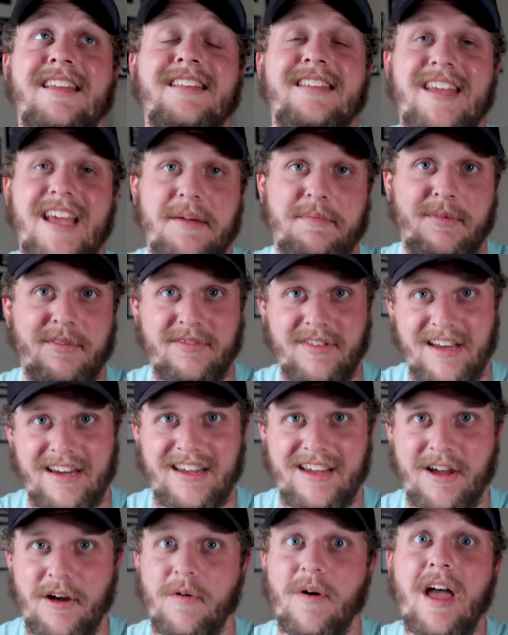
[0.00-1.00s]
tip
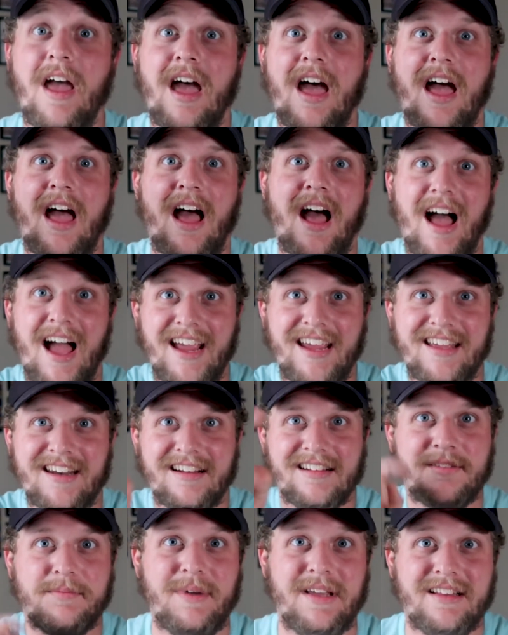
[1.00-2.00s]
video. I
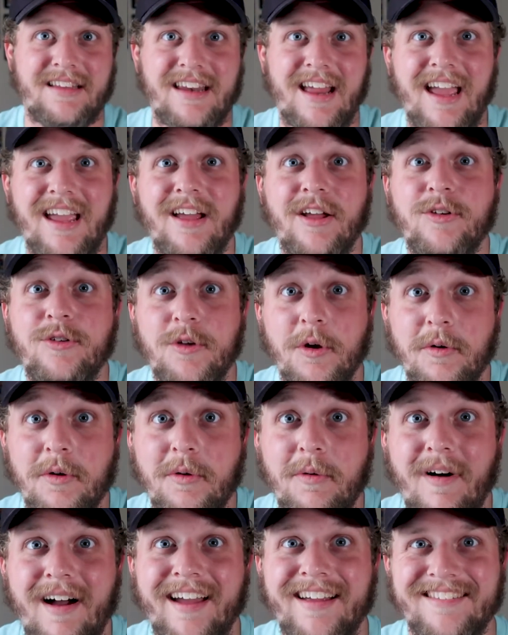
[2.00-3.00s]
cannot speak today, don't
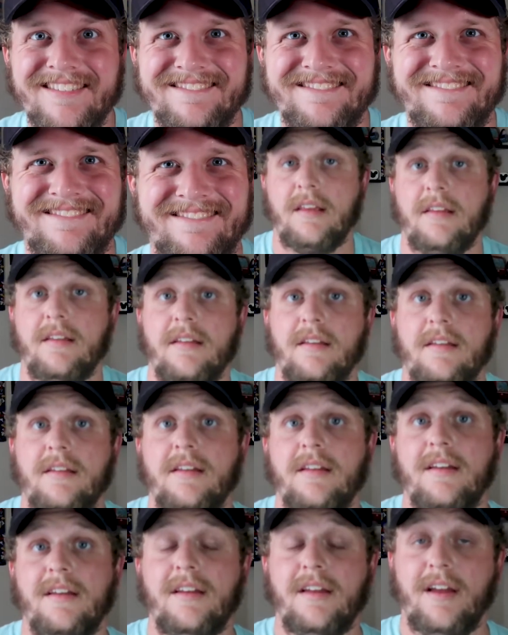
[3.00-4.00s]
know why.
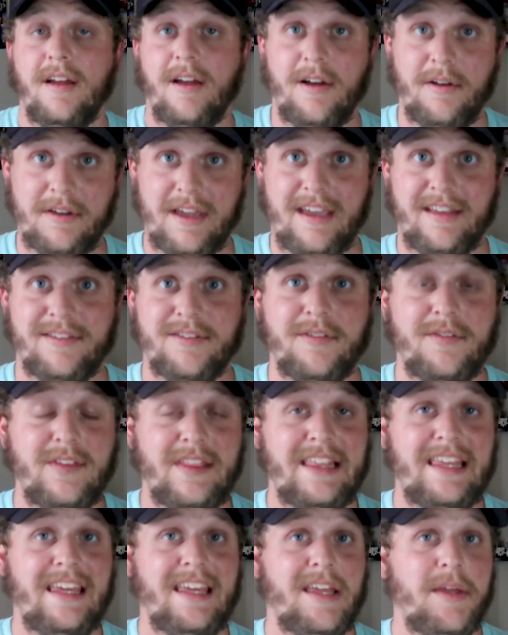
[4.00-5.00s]
Okay, so
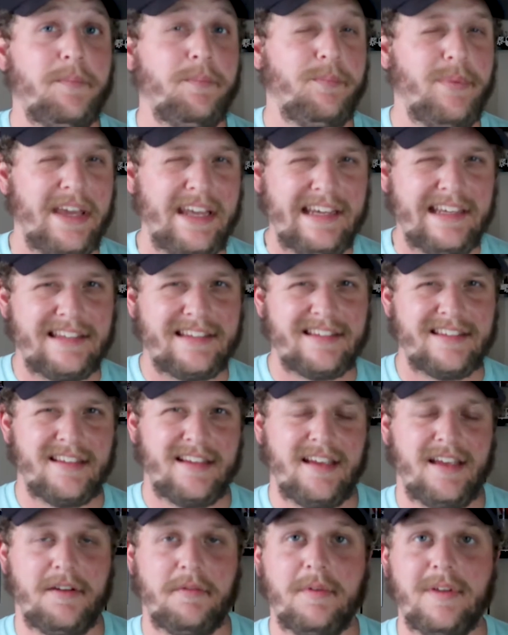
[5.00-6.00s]
the biggest
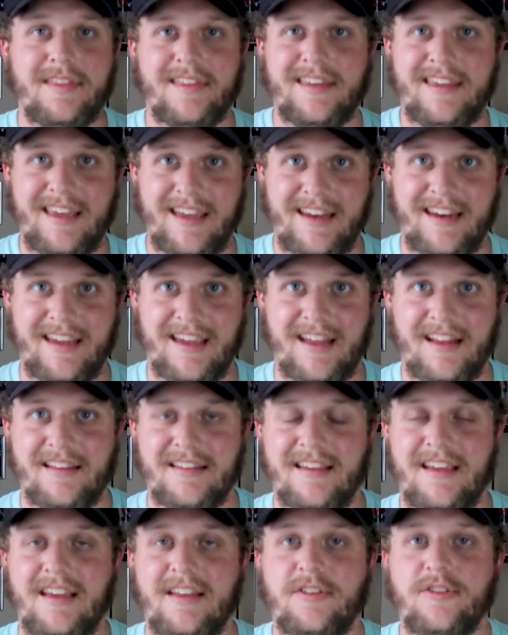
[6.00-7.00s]
thing with
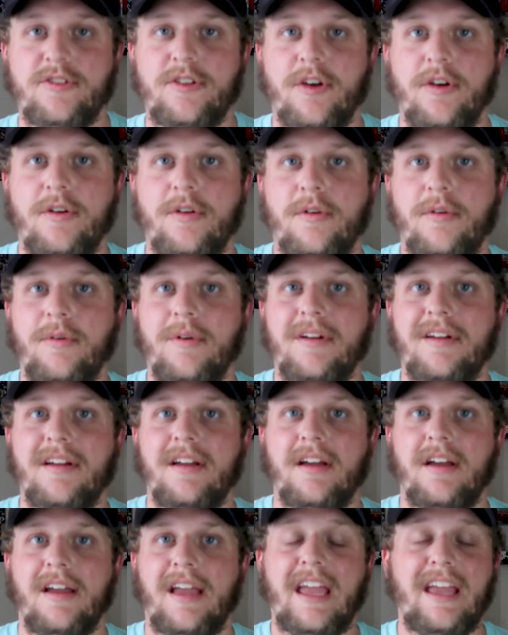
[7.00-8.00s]
Gideon's is
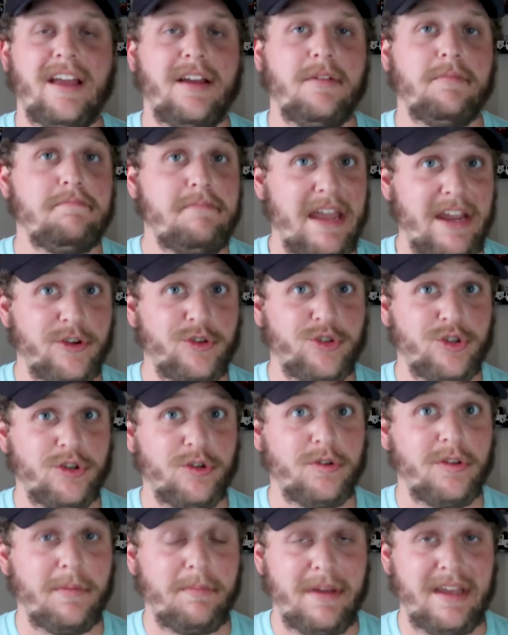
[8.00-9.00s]
make
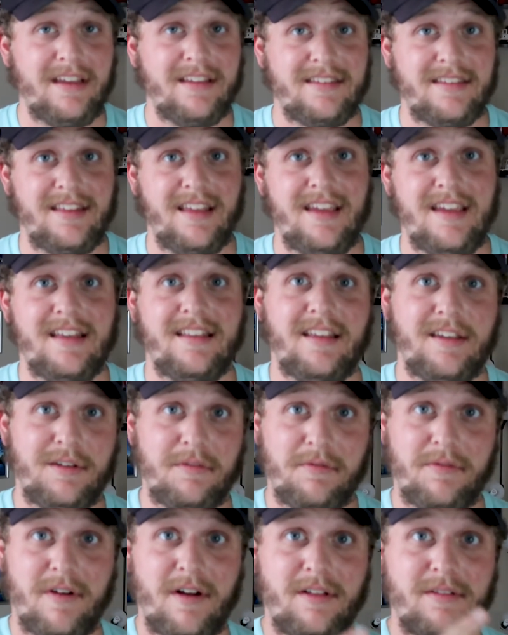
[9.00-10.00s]
sure the biggest thing is that you
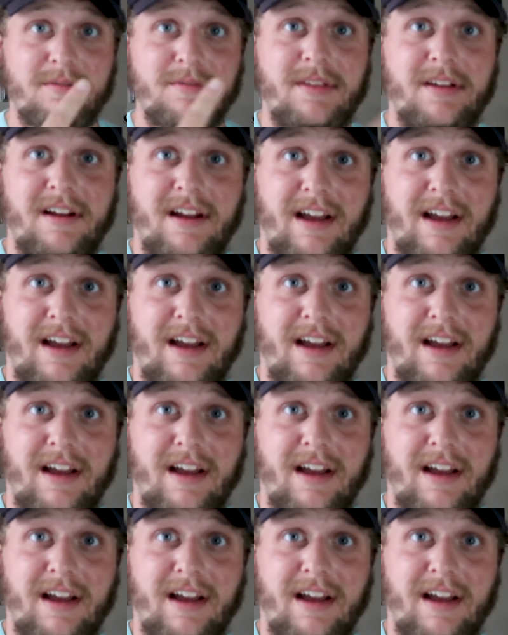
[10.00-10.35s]
follow their